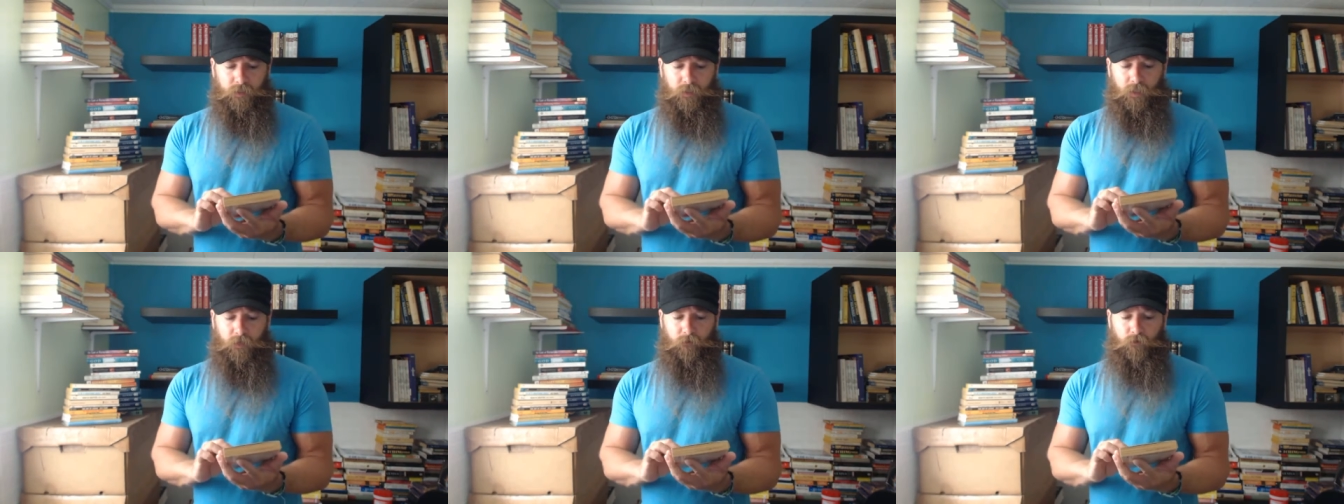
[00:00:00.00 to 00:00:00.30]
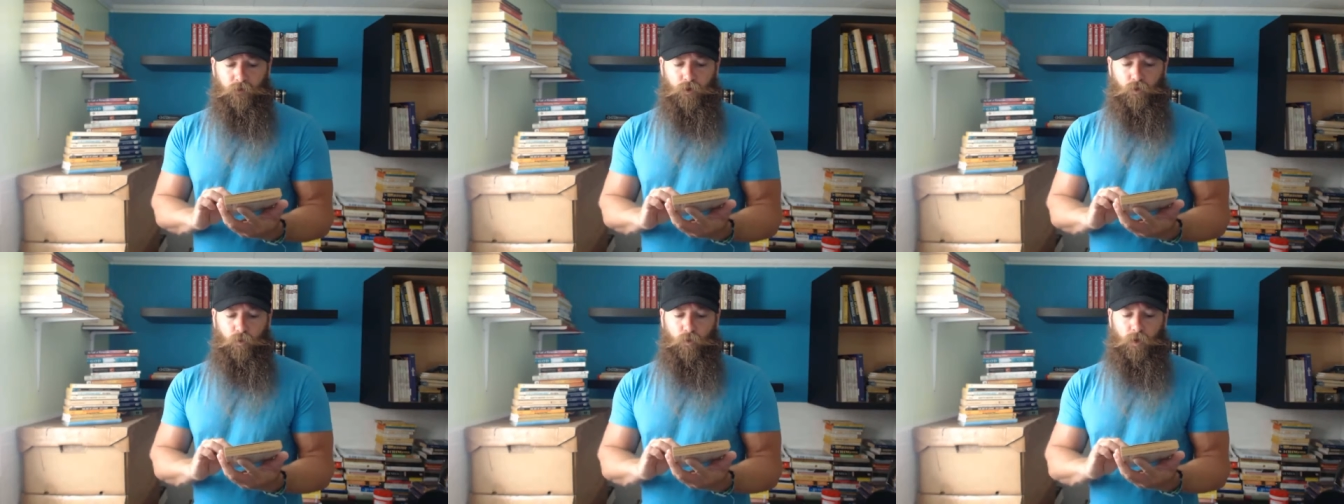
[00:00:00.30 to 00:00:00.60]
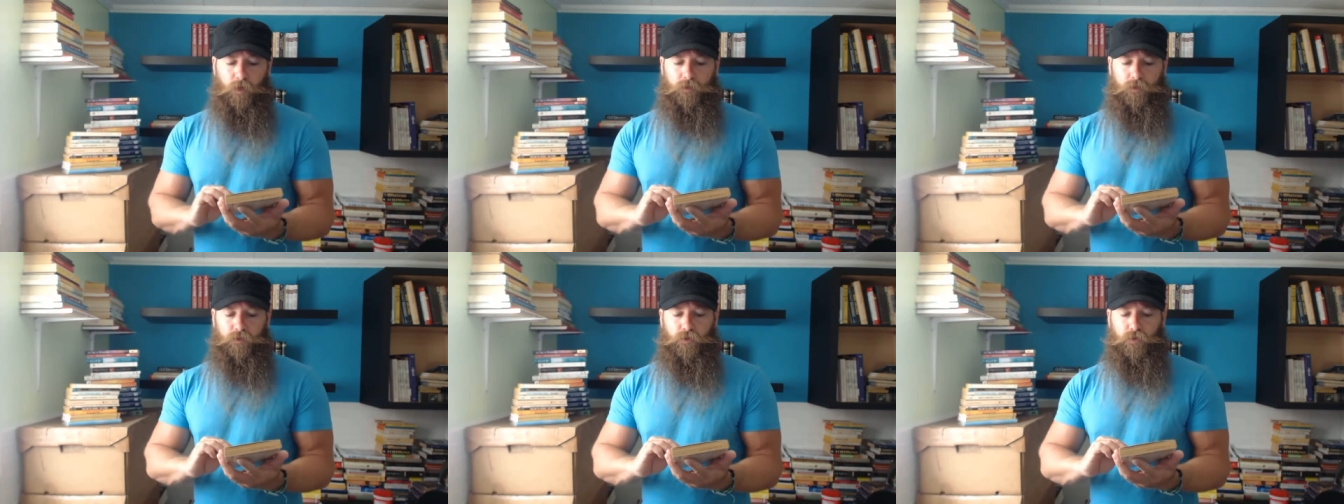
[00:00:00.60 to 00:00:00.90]
if you
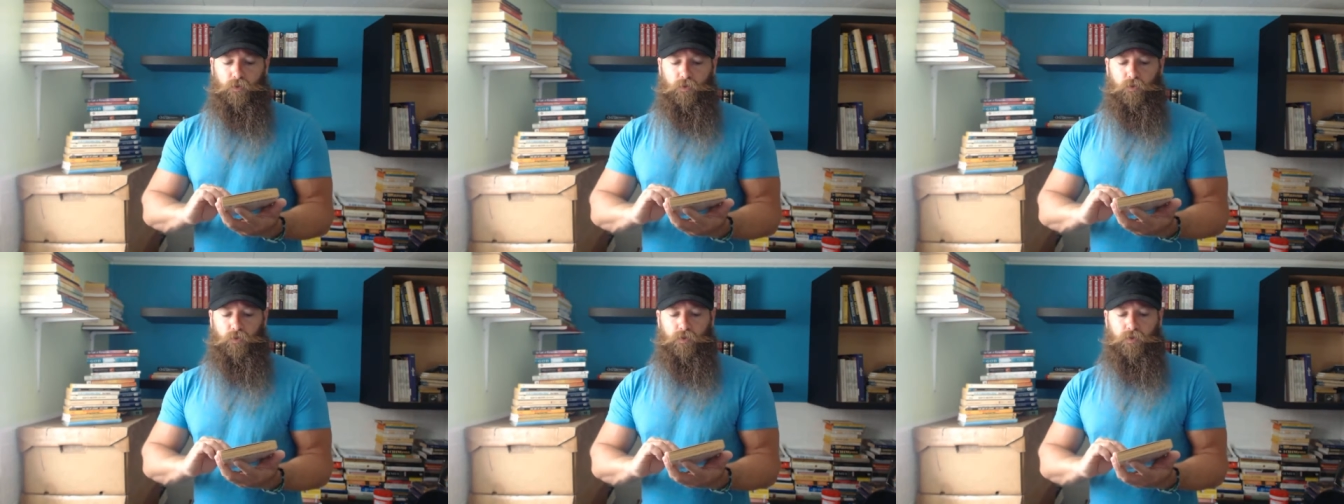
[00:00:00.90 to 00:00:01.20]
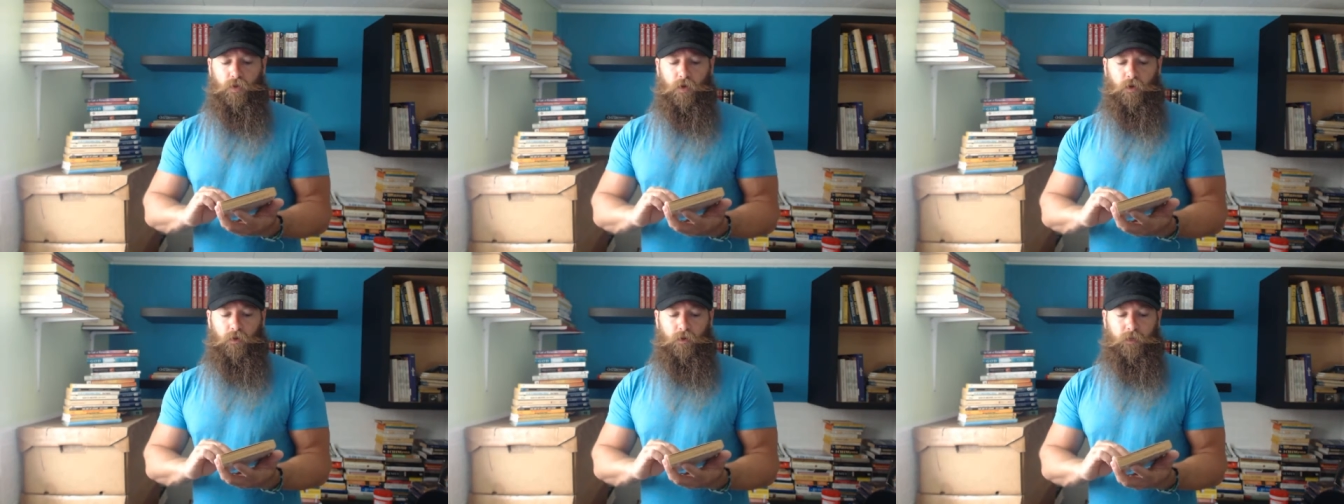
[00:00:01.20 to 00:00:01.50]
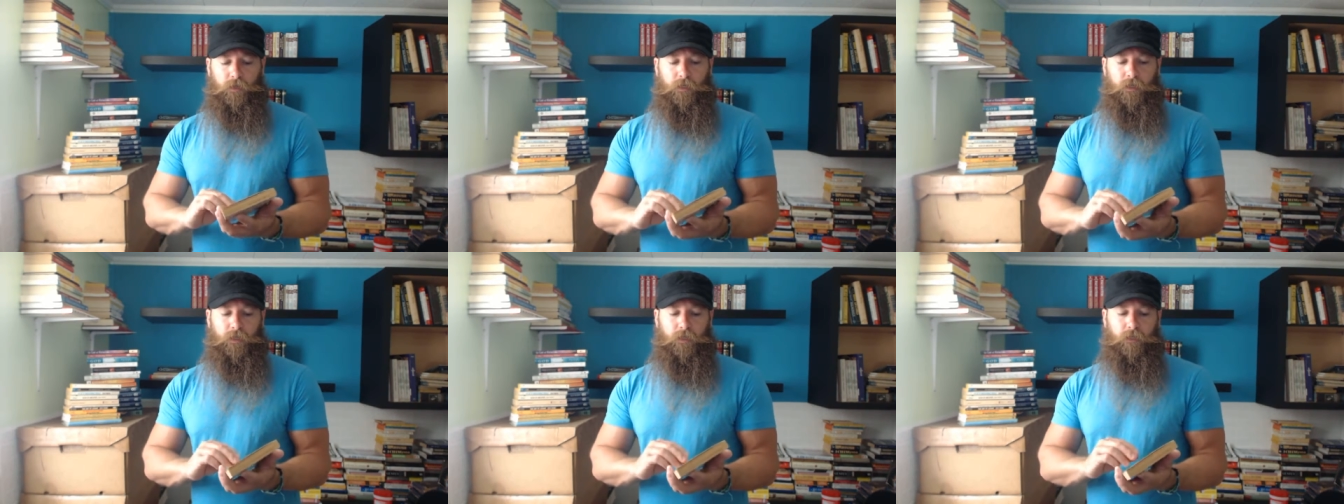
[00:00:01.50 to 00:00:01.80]
want to start
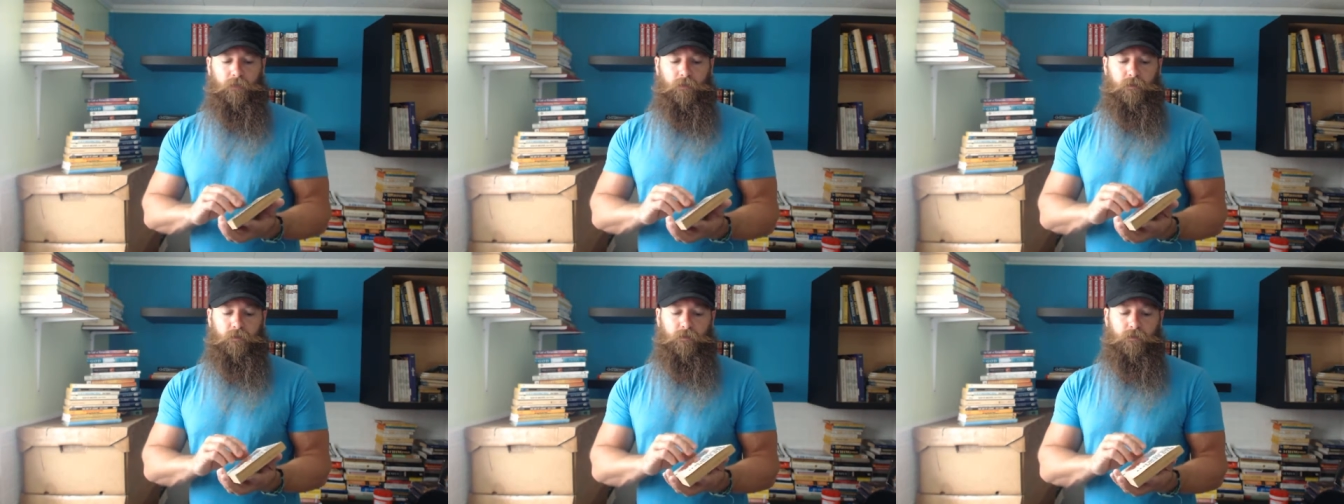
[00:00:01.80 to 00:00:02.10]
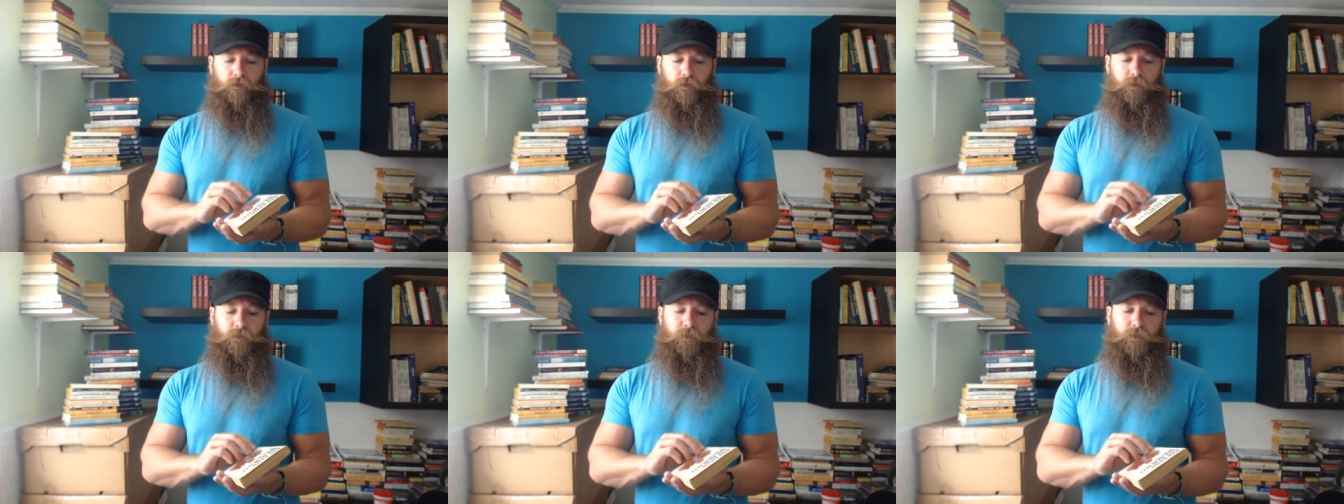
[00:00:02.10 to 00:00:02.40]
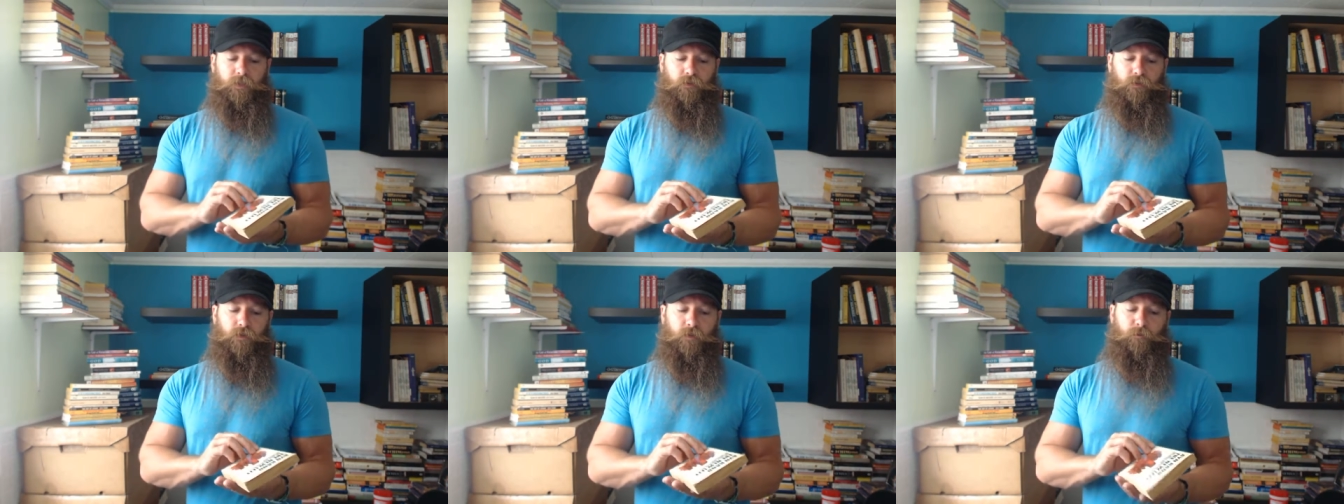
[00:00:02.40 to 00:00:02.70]
getting good
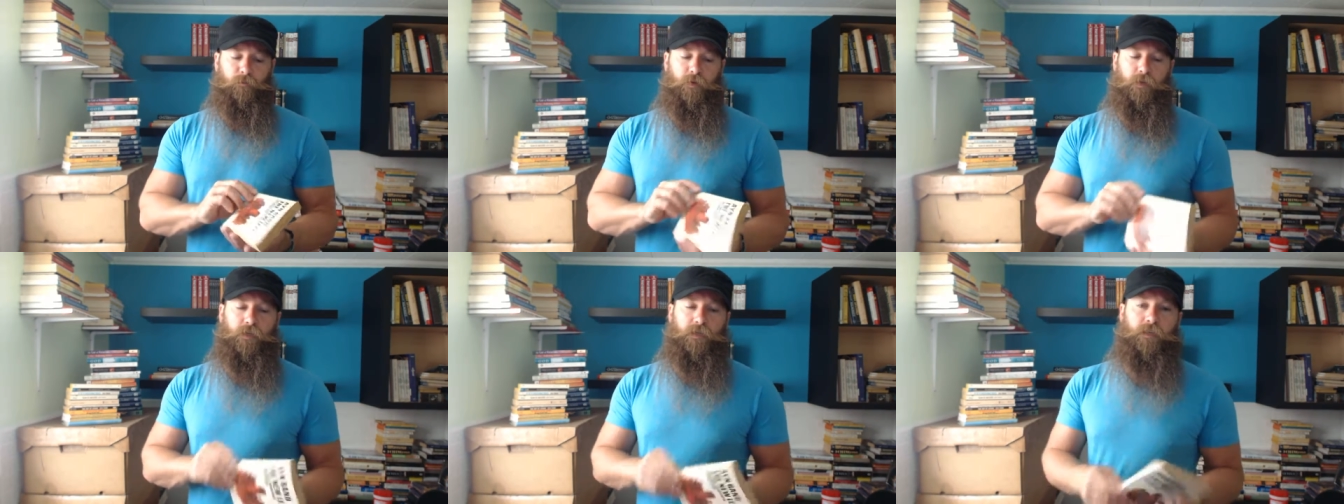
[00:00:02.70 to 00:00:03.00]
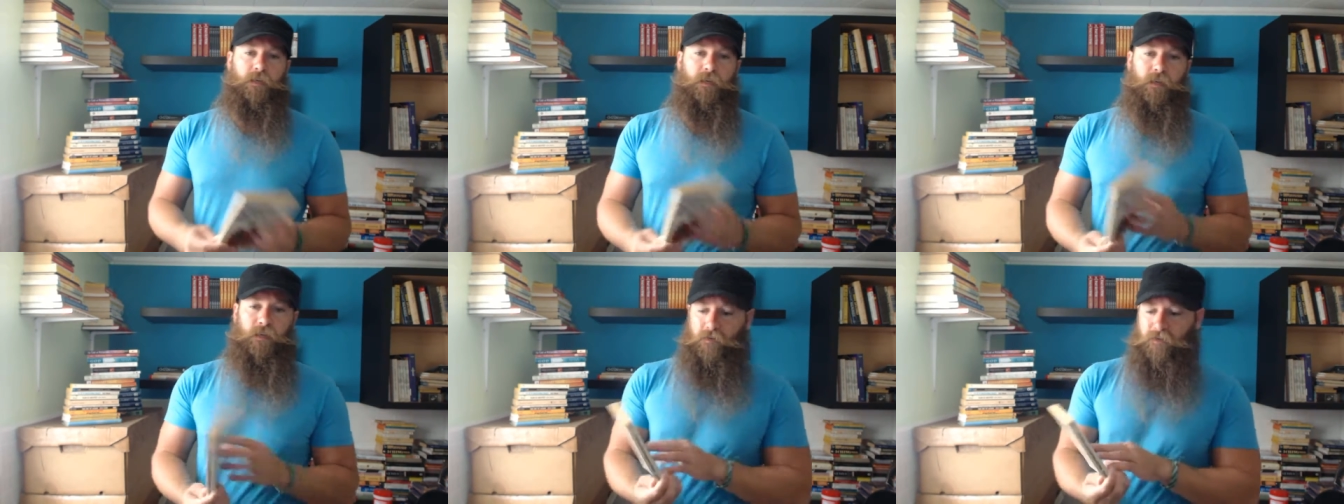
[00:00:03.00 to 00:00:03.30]
deals on books.